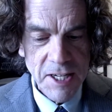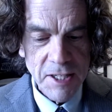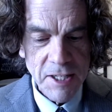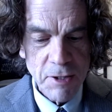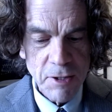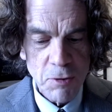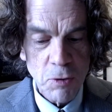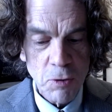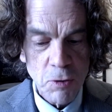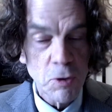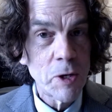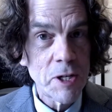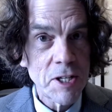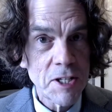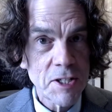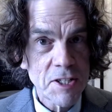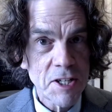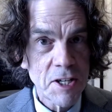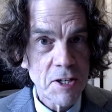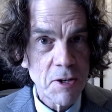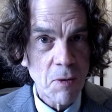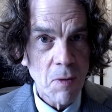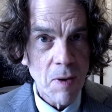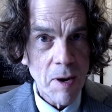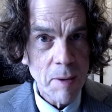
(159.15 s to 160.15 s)
Through coitus
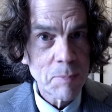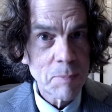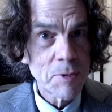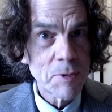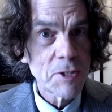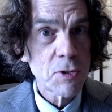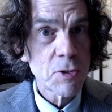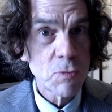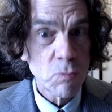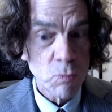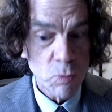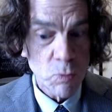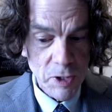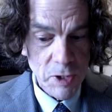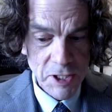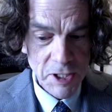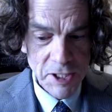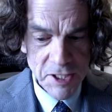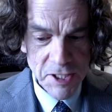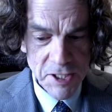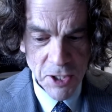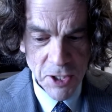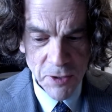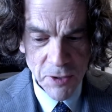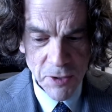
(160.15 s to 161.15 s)
interruptus, really
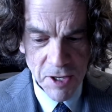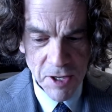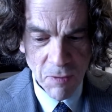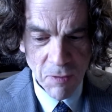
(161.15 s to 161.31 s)
don't